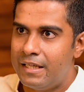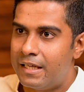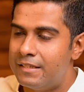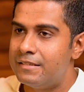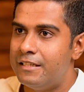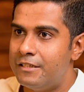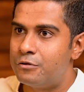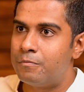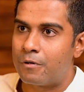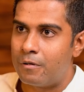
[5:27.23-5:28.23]
and this leads
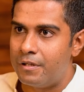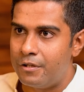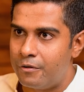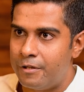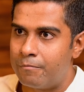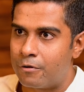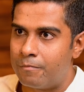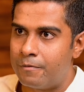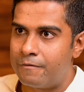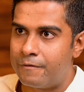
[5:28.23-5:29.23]
to
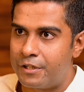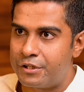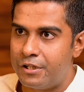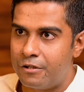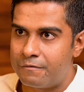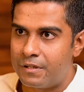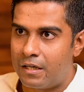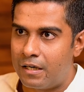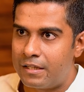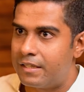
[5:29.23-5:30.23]
improper functioning of the
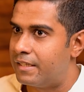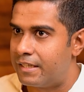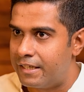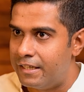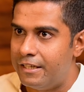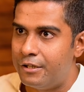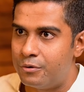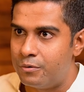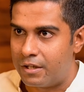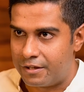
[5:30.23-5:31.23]
heart, and that can lead
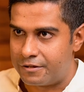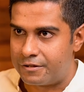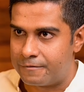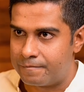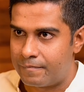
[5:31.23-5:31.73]
to arrest,